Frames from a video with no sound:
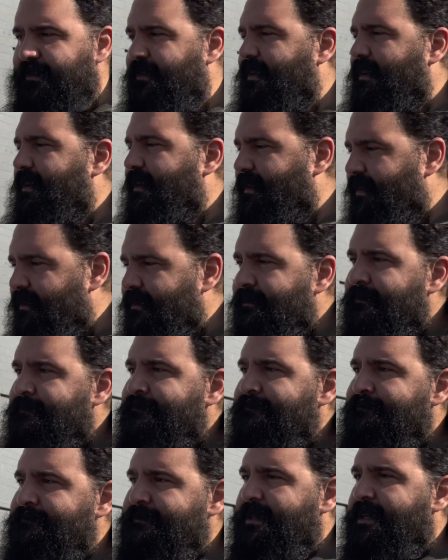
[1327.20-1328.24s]
Like,
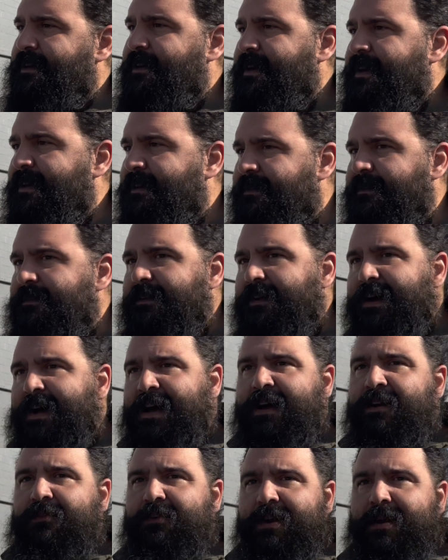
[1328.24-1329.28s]
all right, dude,
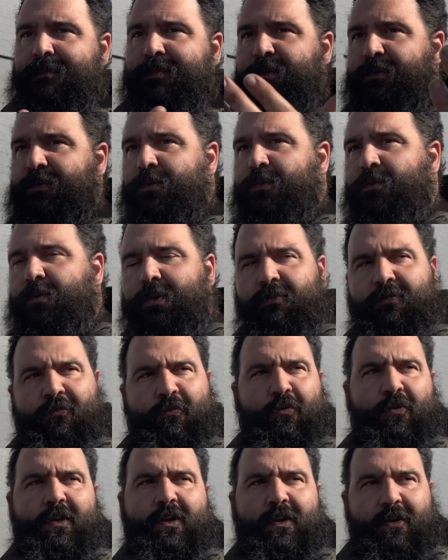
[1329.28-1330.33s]
on ramp you're doing
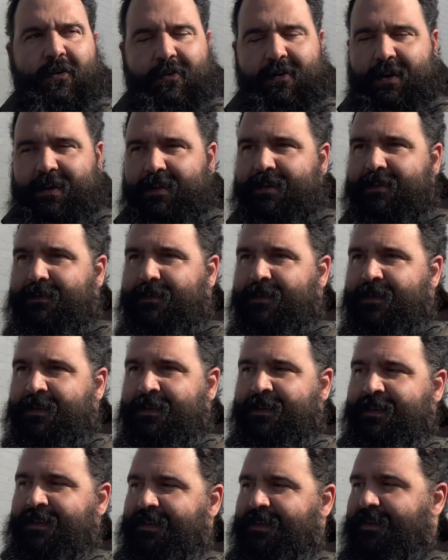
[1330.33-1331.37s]
140
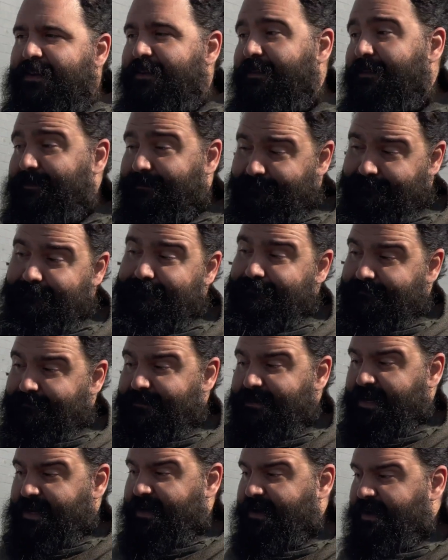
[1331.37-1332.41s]
already.
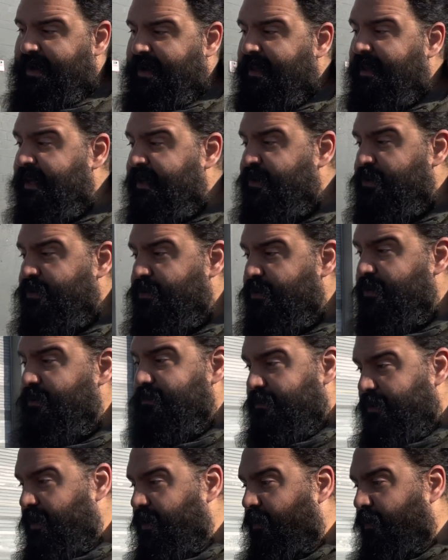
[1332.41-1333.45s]
I like
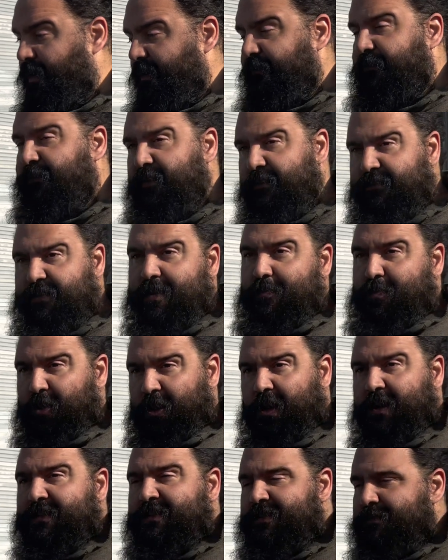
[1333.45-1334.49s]
doing 150
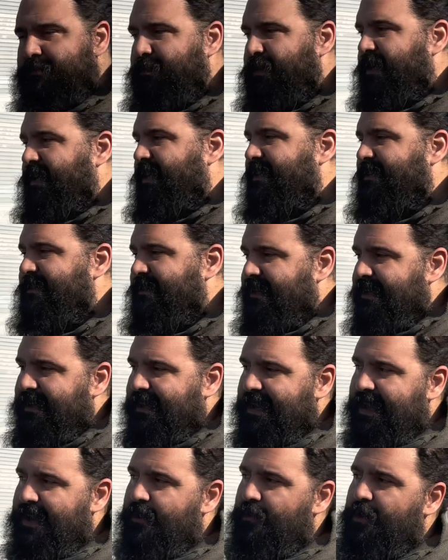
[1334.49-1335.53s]
plus, but it's like,
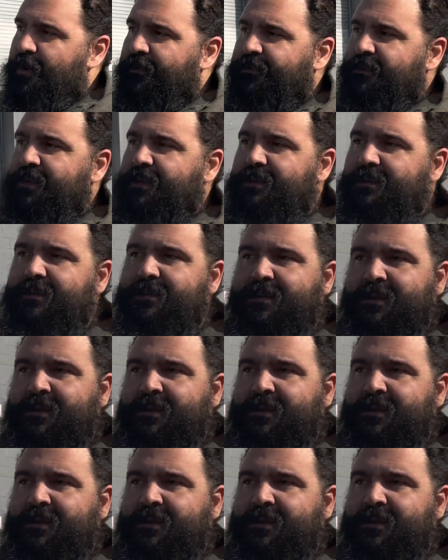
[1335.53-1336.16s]
how often?